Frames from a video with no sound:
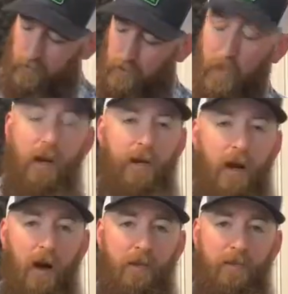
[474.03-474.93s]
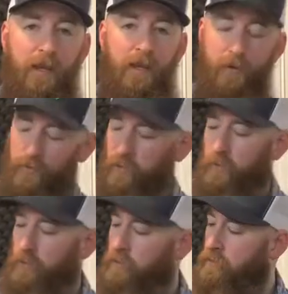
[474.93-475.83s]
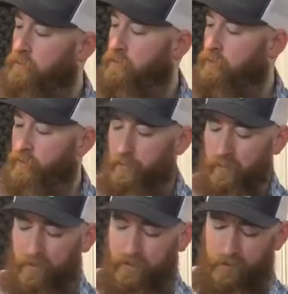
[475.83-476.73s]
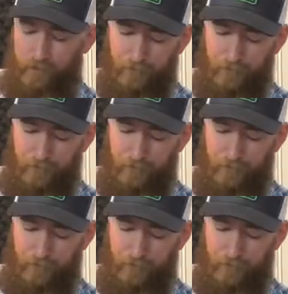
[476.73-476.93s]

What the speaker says: cut off the usual trip list.